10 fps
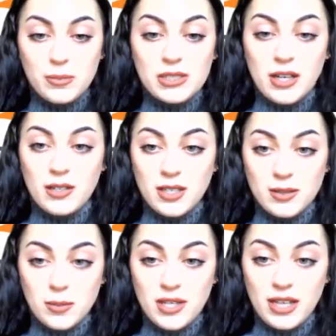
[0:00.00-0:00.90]
please
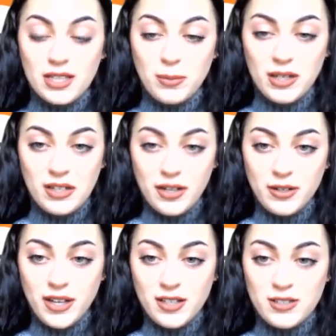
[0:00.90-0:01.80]
contact me at
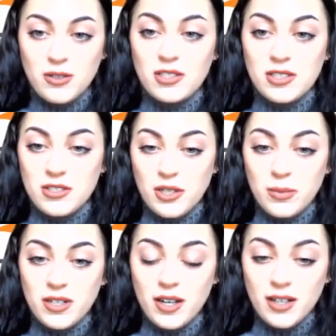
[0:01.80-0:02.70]

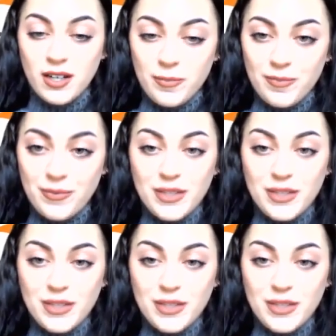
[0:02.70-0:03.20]
epetnato@scrantonchamber.com.